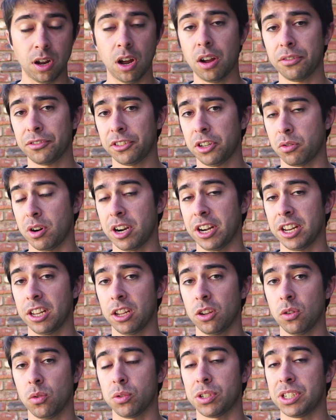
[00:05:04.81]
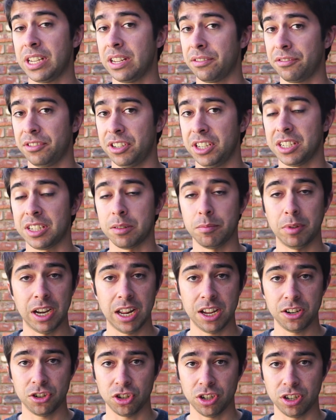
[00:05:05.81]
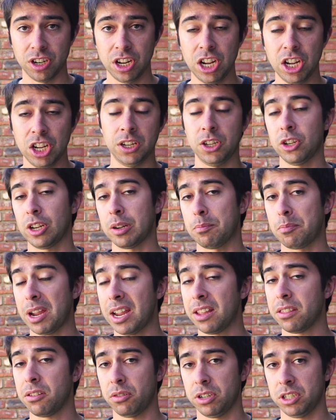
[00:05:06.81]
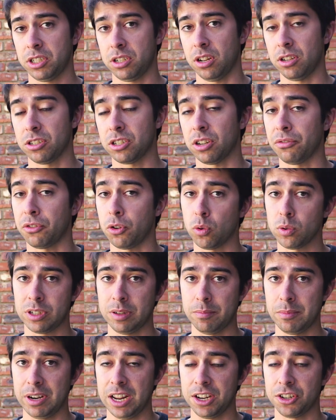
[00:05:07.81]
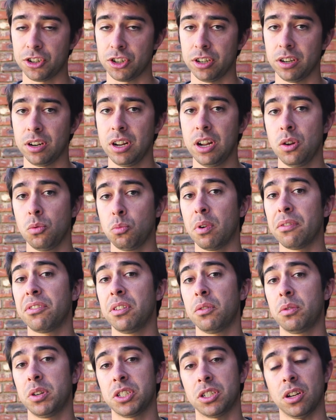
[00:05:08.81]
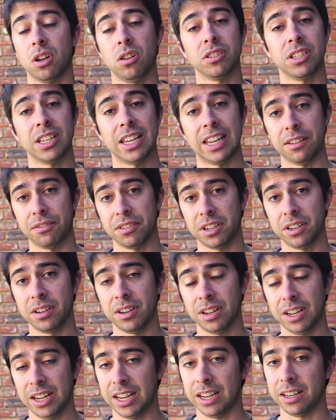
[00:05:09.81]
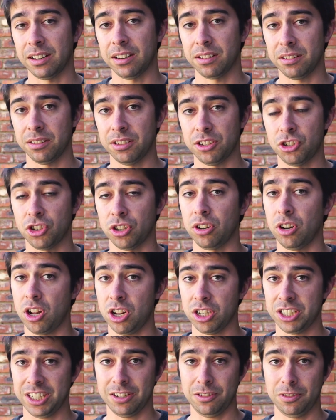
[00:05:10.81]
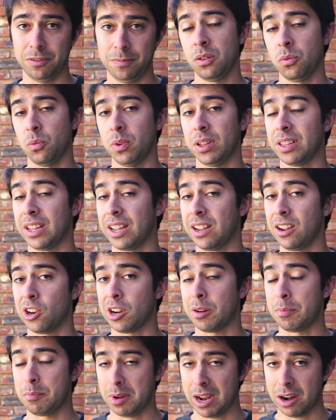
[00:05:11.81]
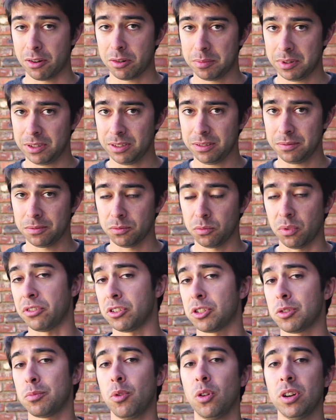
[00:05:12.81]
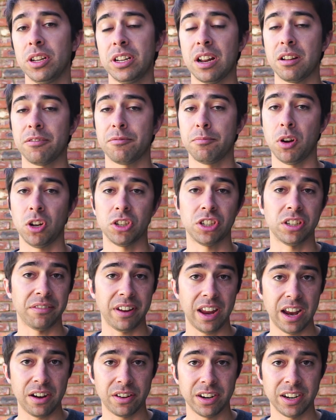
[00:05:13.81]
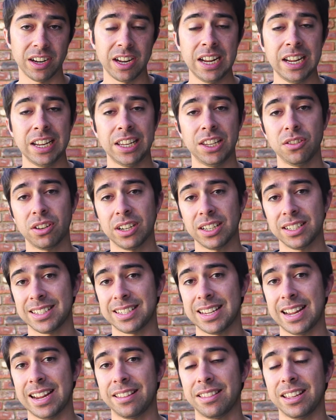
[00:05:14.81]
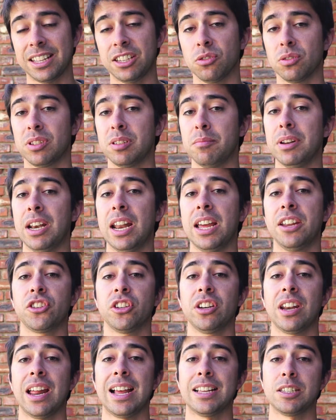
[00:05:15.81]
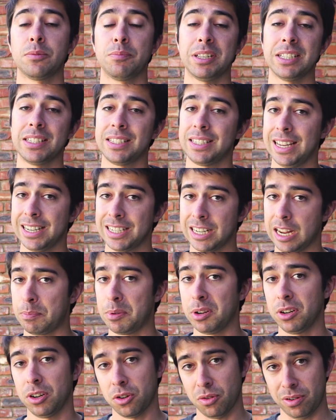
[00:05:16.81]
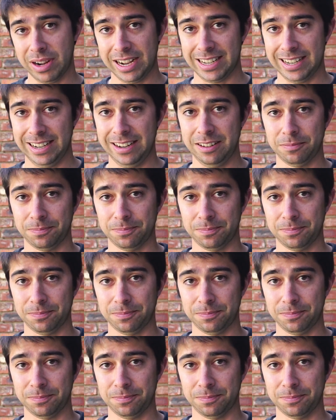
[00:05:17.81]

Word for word: After running your C F D simulation, you compare the results of your simulation with the results given in the journal article. When they are comparable, with a small enough margin of error, you can say that your simulation has been set up correctly.